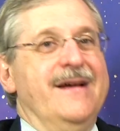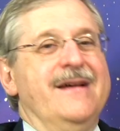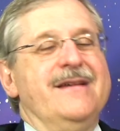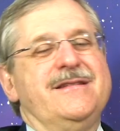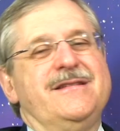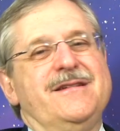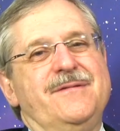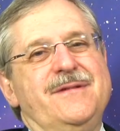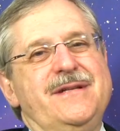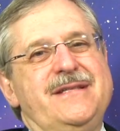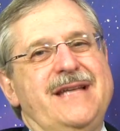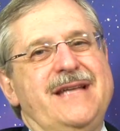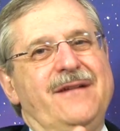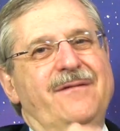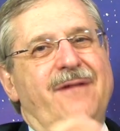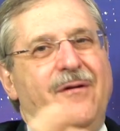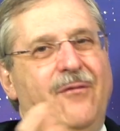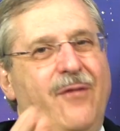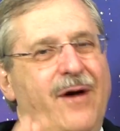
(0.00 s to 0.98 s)
So we
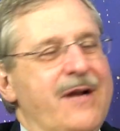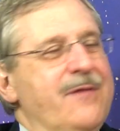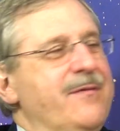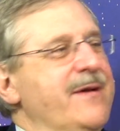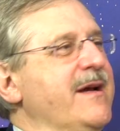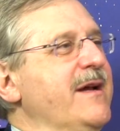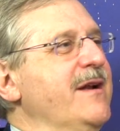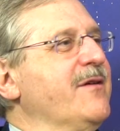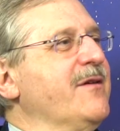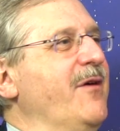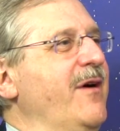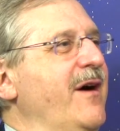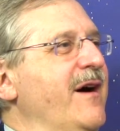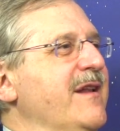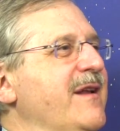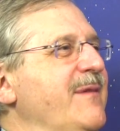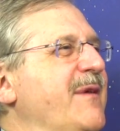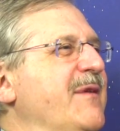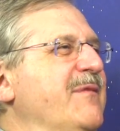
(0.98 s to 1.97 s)
said, well, what are we going to
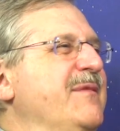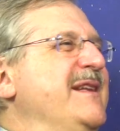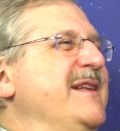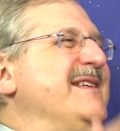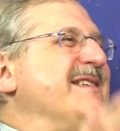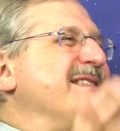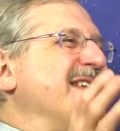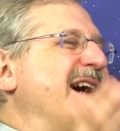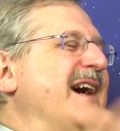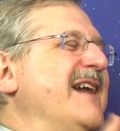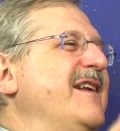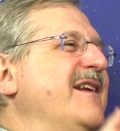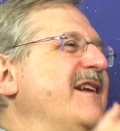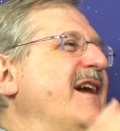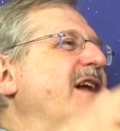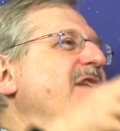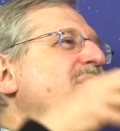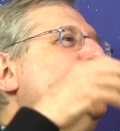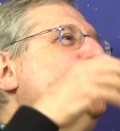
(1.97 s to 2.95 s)
call them? And we decided
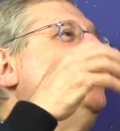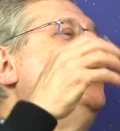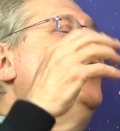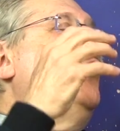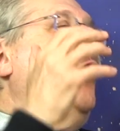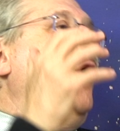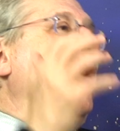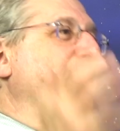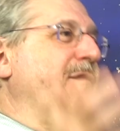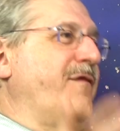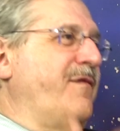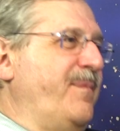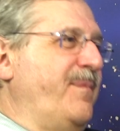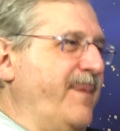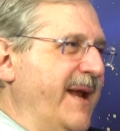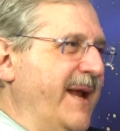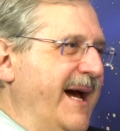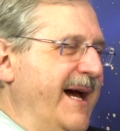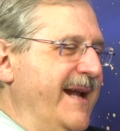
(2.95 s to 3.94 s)
on dwarf
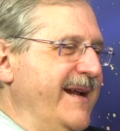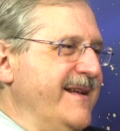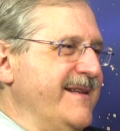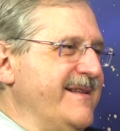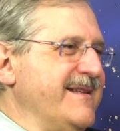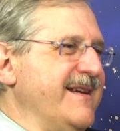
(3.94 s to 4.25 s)
planet.